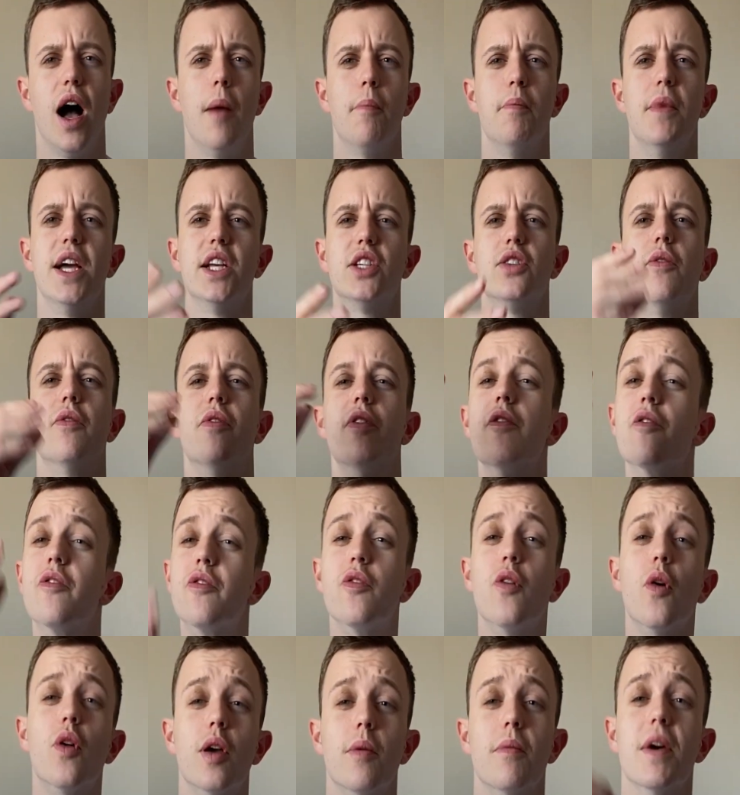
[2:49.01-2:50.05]
make something
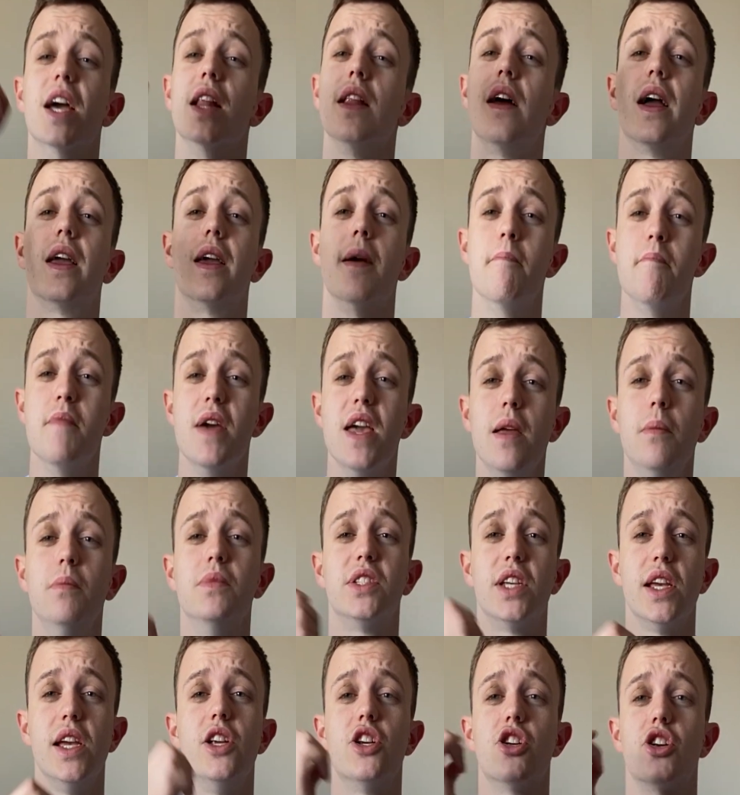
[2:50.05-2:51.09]
funny, make like a meme
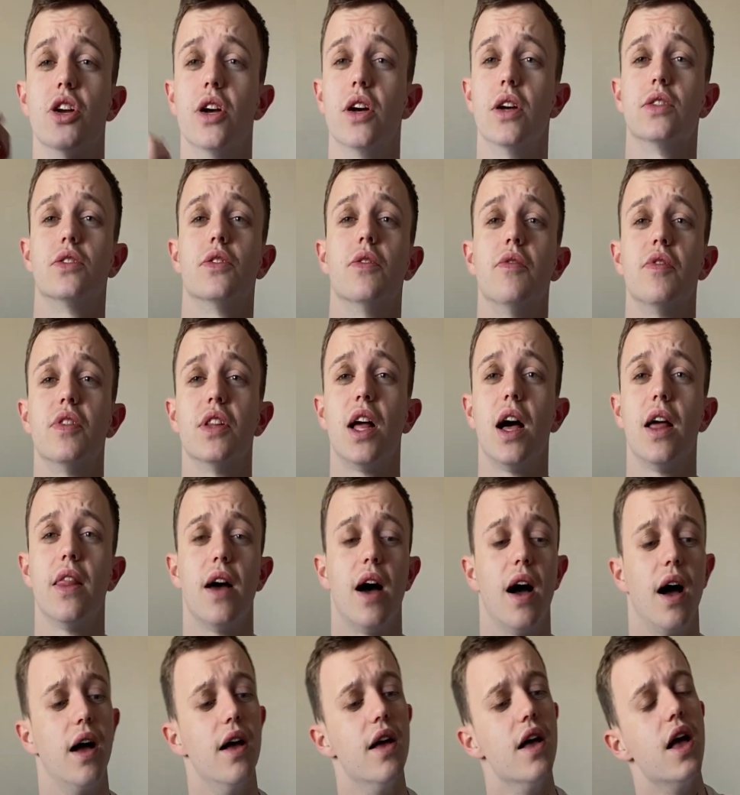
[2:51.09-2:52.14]
t-shirt, something like
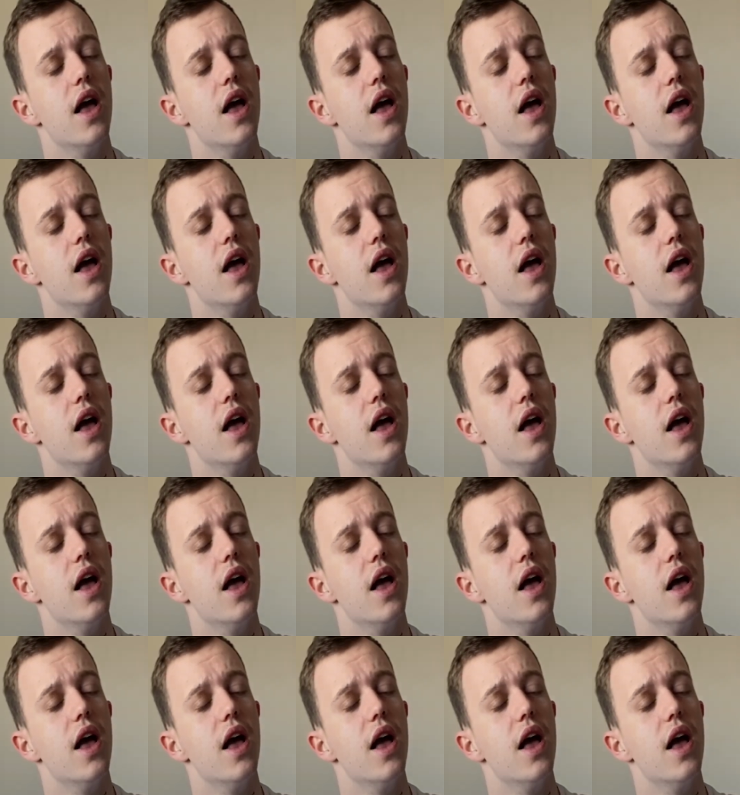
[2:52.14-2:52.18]
that,